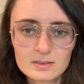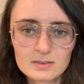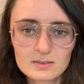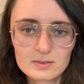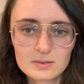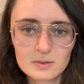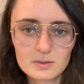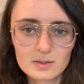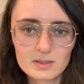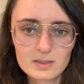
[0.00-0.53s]

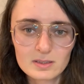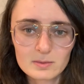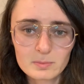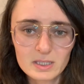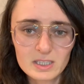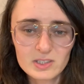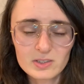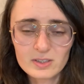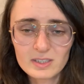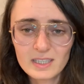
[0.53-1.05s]
or
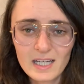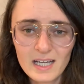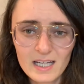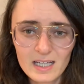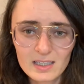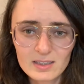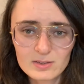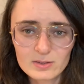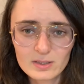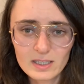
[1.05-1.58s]
Bitcoin
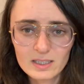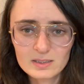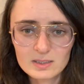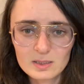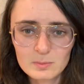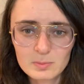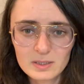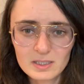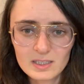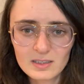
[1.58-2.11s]
Cash or
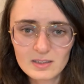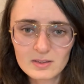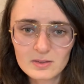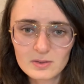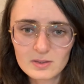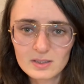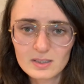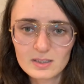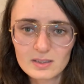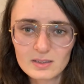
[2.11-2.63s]
XRP
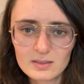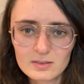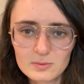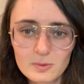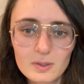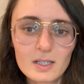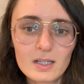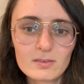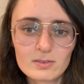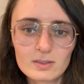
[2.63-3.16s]
or
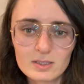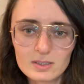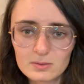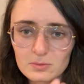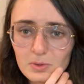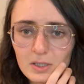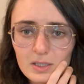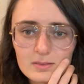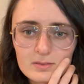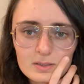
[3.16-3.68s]

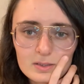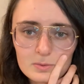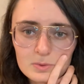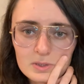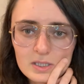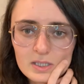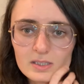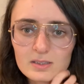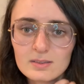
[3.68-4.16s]
whatever you want,